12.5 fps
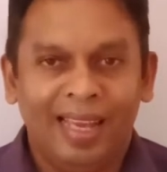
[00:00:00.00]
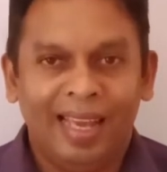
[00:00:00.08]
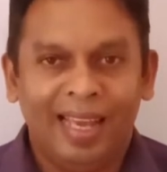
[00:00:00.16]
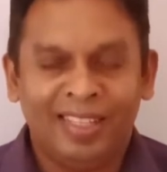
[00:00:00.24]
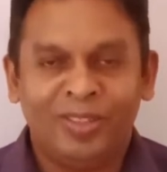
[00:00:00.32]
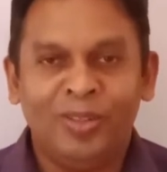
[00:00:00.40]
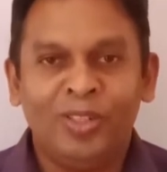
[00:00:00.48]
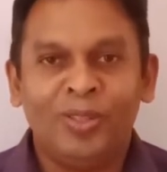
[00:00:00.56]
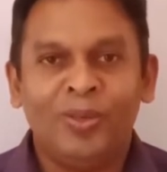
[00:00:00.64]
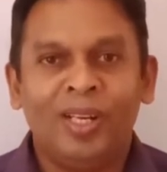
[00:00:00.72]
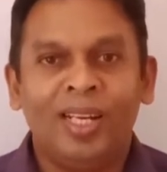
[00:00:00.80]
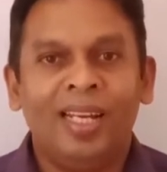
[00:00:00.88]
As
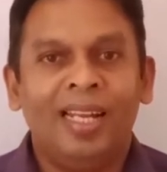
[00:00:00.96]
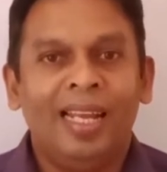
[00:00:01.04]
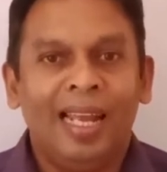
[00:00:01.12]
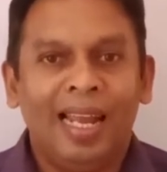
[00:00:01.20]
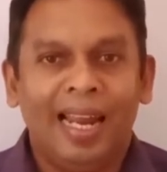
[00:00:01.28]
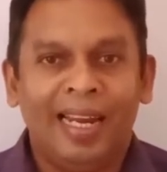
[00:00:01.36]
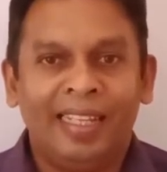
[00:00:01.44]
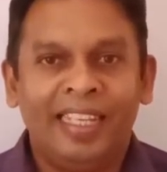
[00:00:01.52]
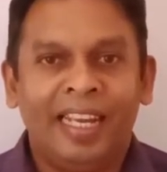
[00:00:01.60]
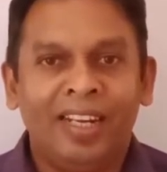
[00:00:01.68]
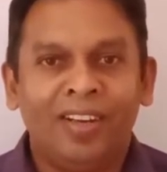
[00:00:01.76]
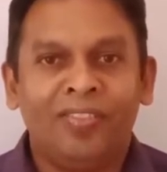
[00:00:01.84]
usual, at
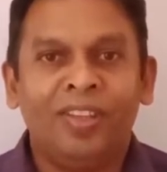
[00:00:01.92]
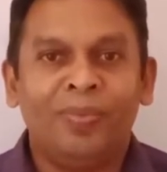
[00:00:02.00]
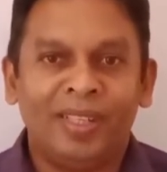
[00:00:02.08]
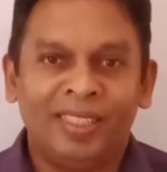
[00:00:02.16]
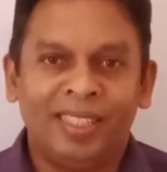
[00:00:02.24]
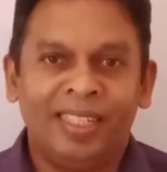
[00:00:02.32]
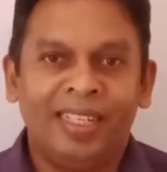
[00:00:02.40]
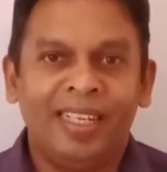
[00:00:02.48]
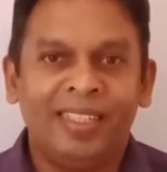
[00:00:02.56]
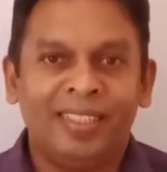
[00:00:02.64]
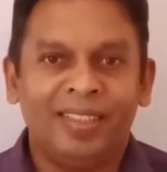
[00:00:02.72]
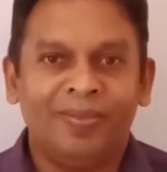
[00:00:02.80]
the end of the
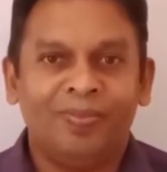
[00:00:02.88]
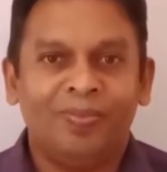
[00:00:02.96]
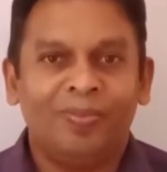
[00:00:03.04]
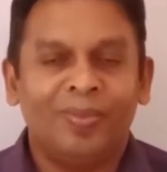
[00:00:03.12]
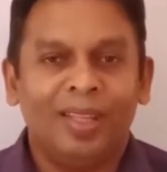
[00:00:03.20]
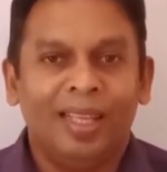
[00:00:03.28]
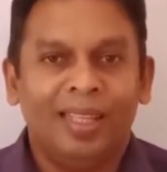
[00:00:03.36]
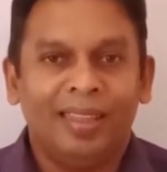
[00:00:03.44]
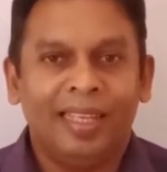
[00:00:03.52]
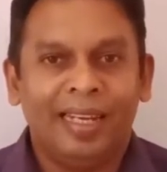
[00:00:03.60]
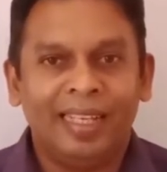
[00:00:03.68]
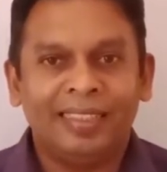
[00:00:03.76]
presentation,
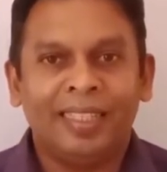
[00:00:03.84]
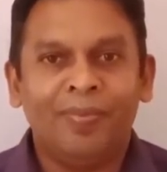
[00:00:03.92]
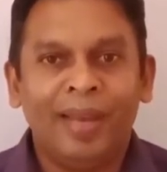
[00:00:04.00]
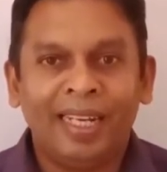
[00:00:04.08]
there are some